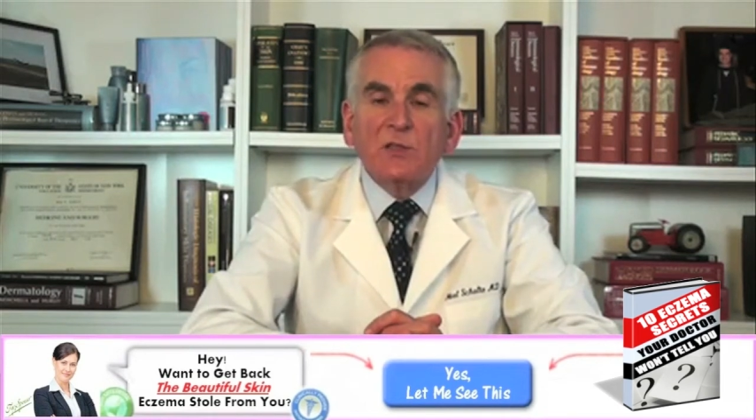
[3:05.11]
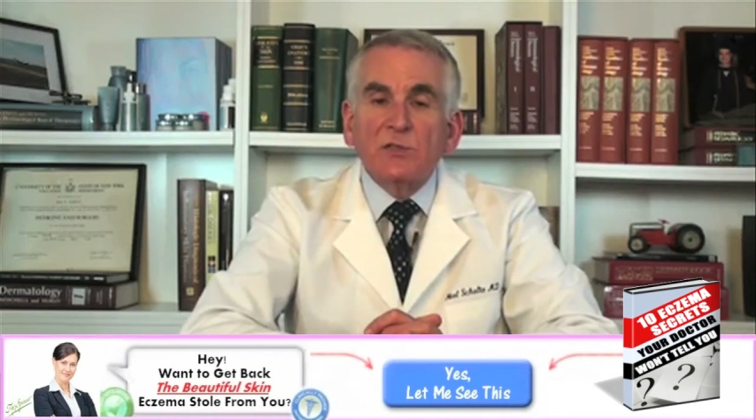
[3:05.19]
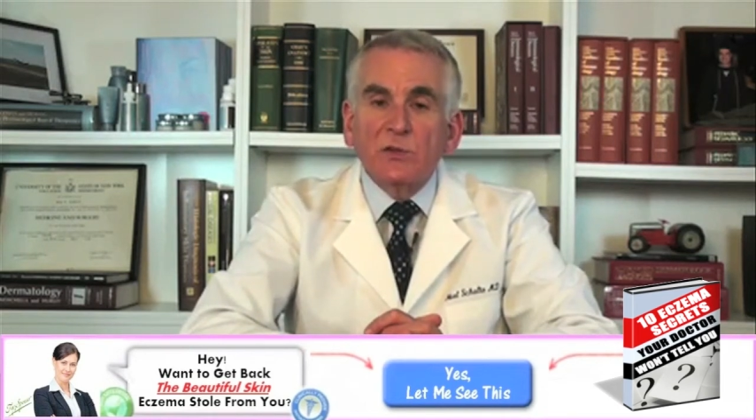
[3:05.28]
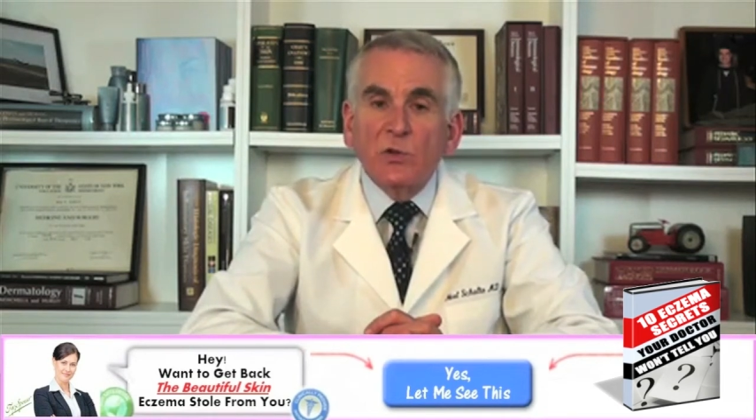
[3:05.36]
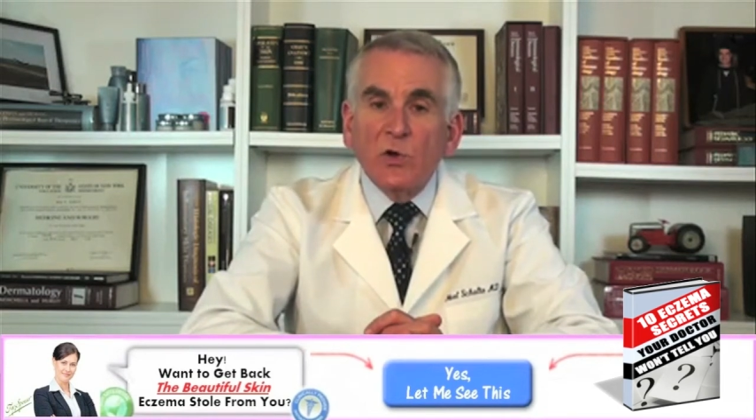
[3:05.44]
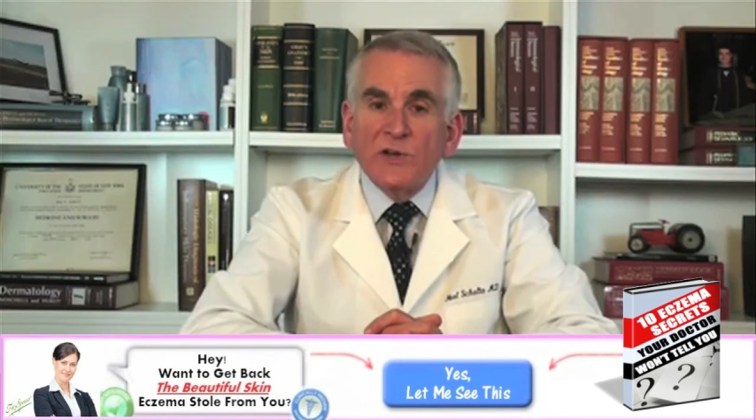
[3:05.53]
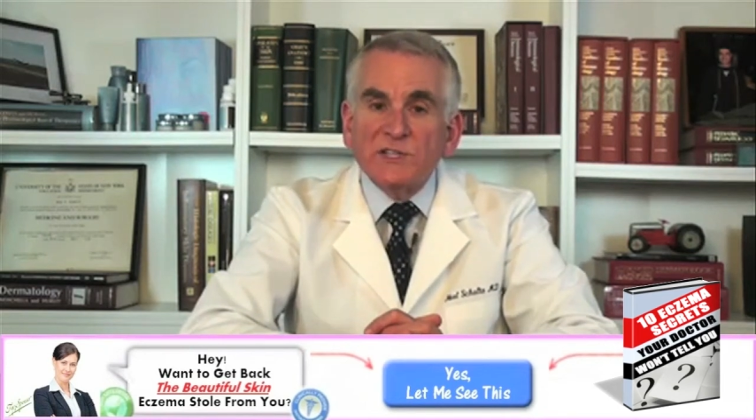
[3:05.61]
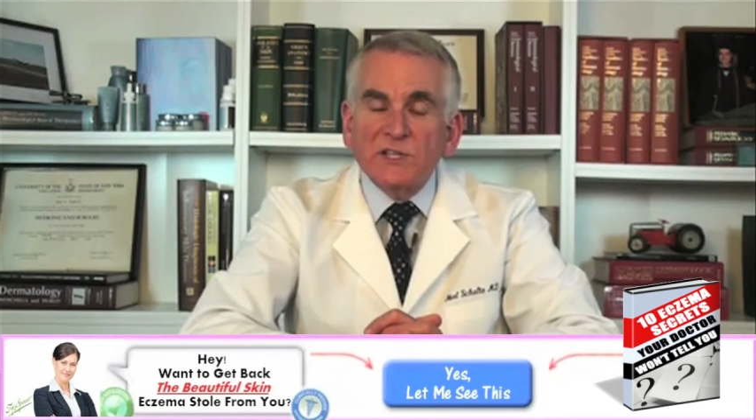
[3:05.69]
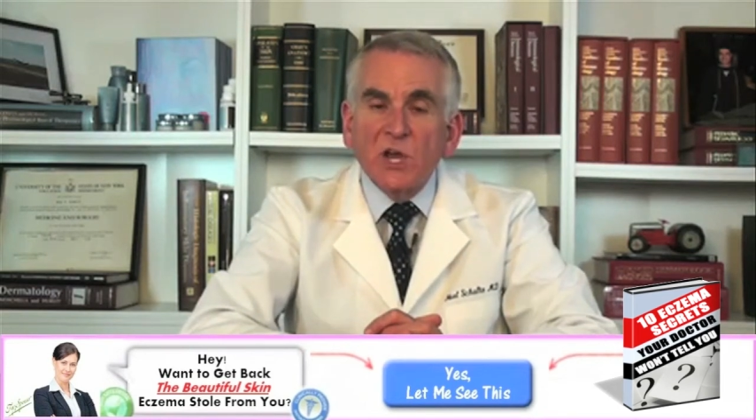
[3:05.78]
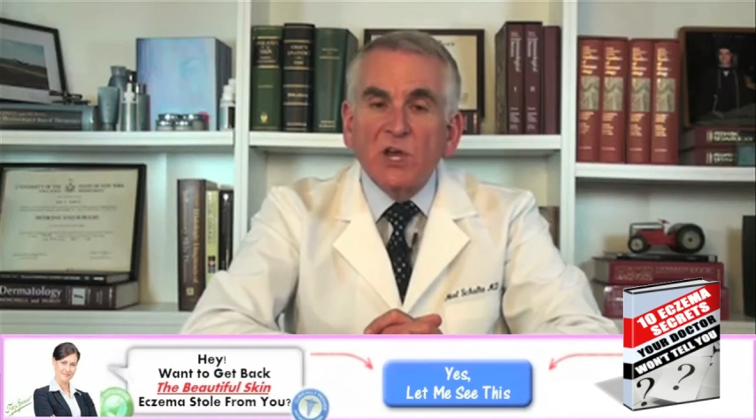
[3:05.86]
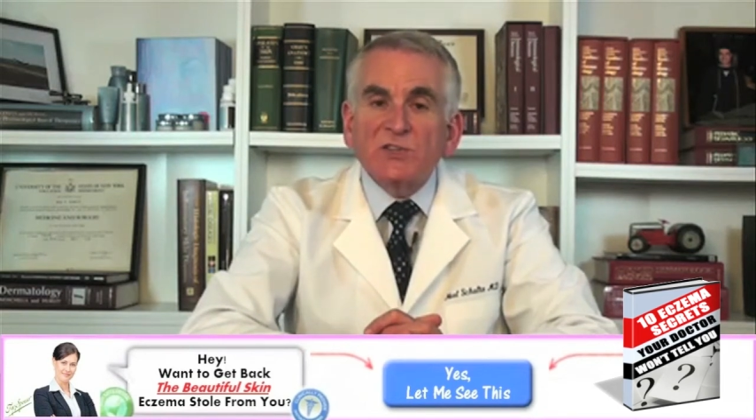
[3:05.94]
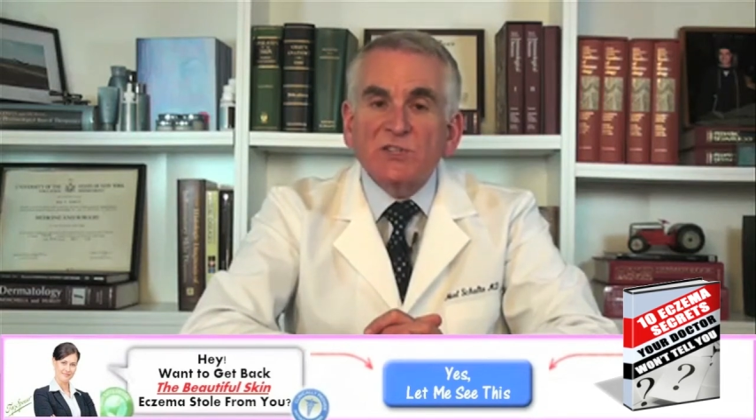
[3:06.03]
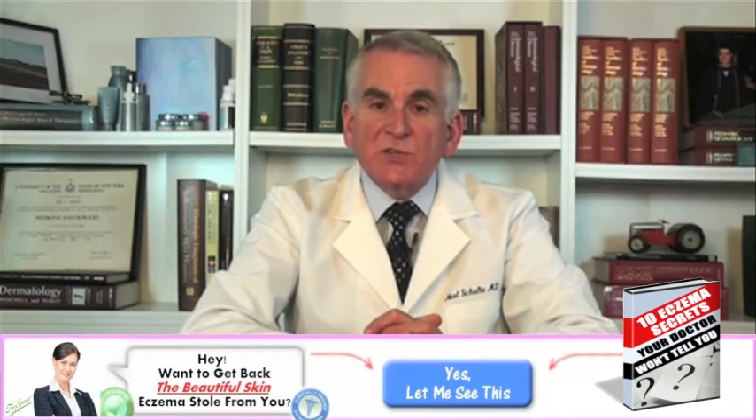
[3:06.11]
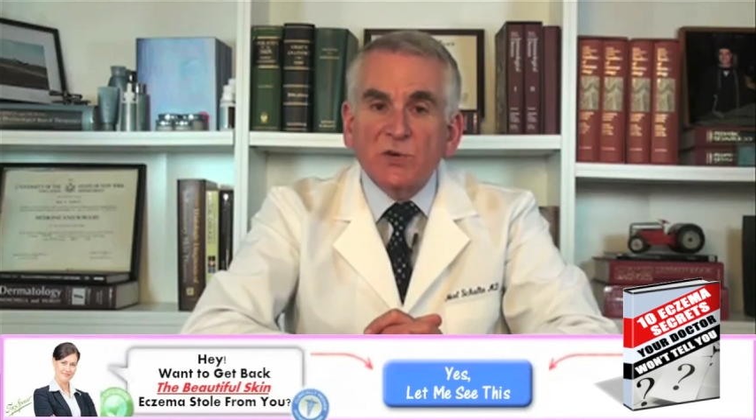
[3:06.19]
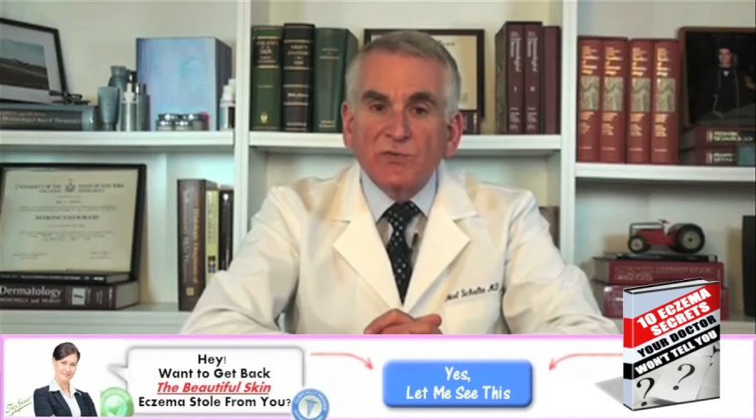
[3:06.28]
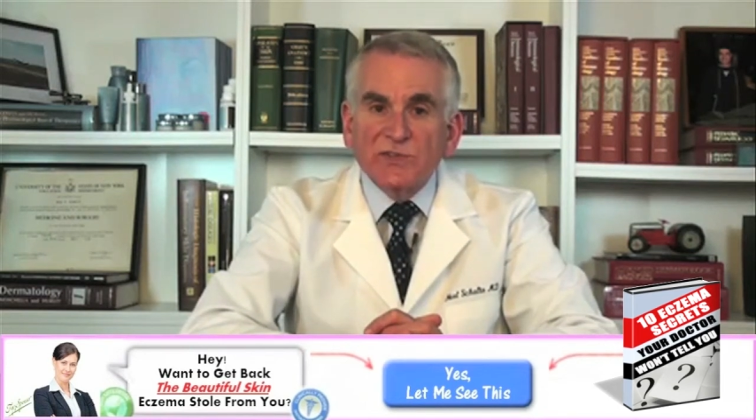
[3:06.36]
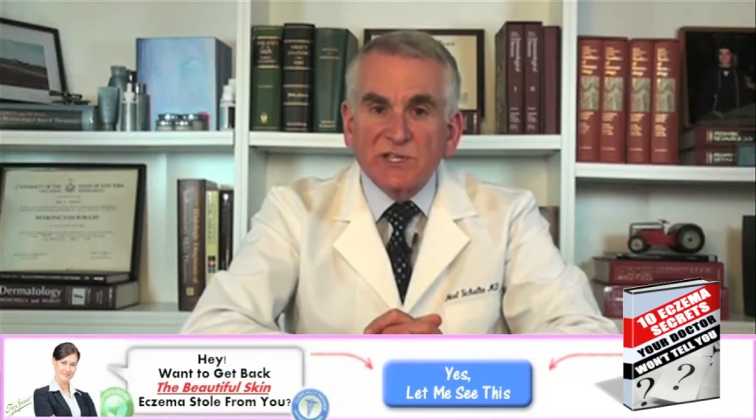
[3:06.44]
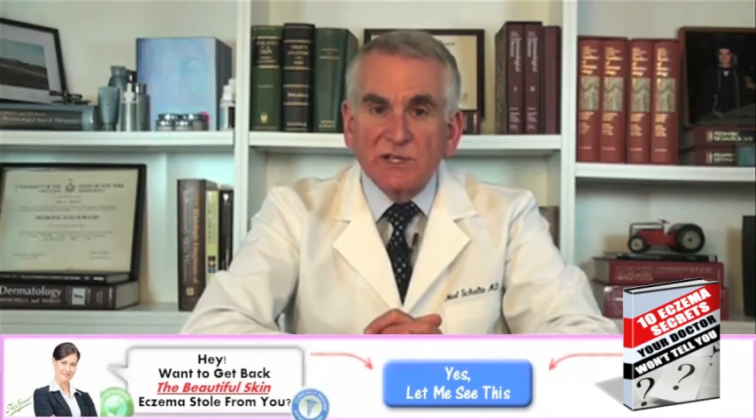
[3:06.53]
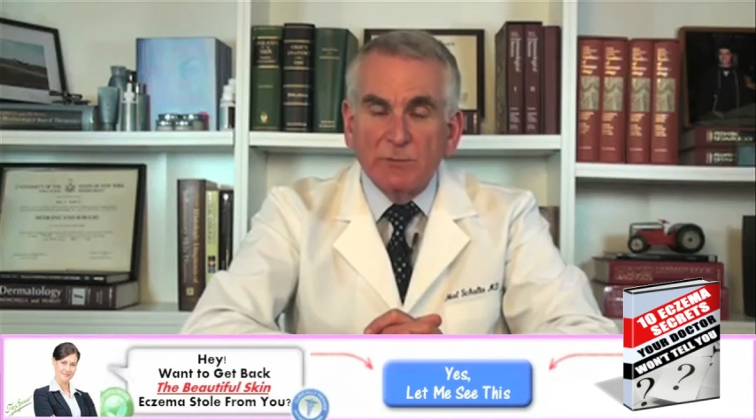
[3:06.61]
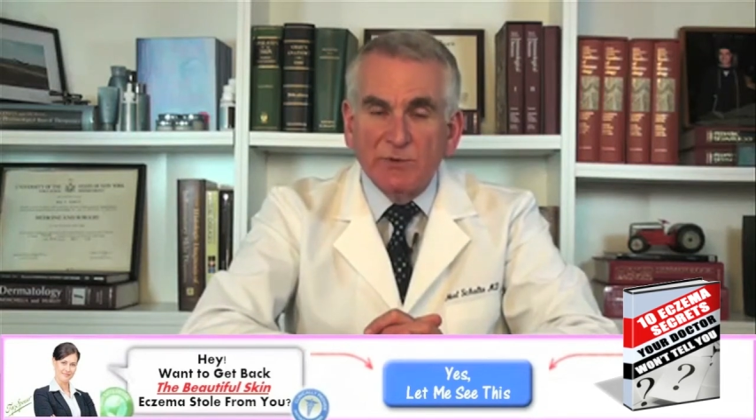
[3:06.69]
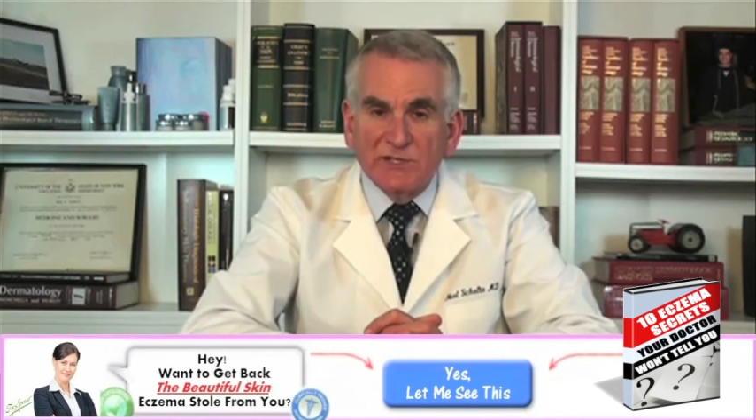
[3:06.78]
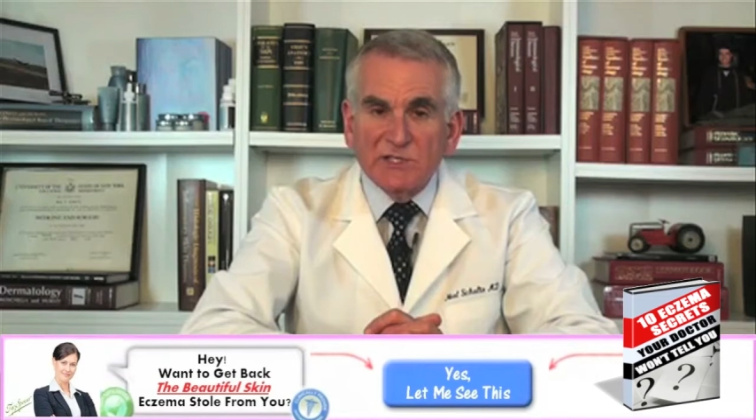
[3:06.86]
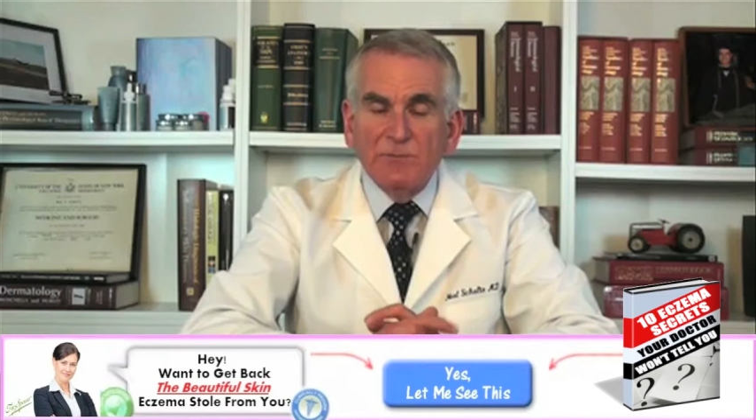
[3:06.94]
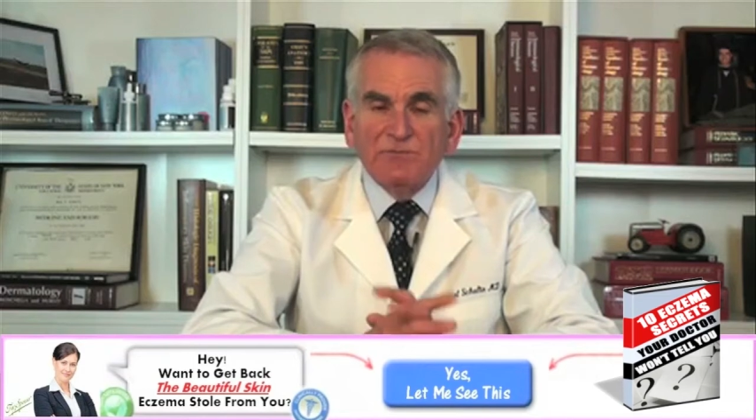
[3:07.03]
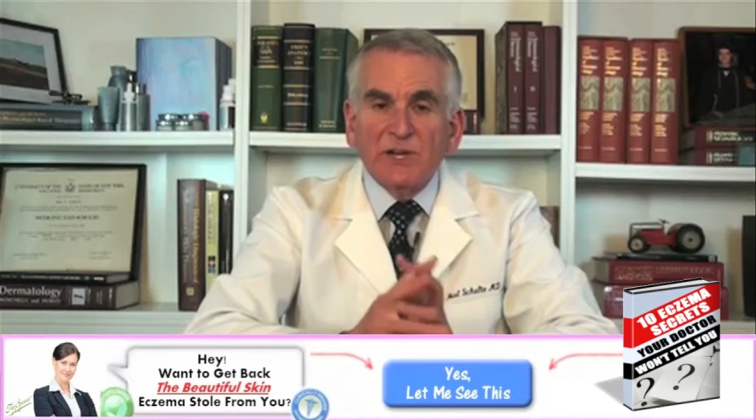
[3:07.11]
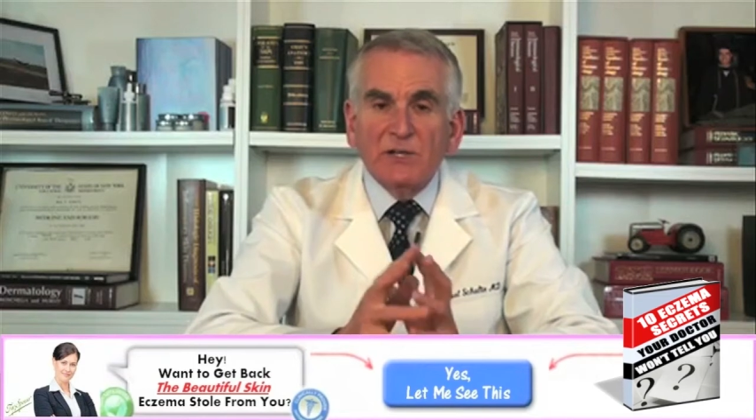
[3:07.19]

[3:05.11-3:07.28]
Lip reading: the lost surface lipids.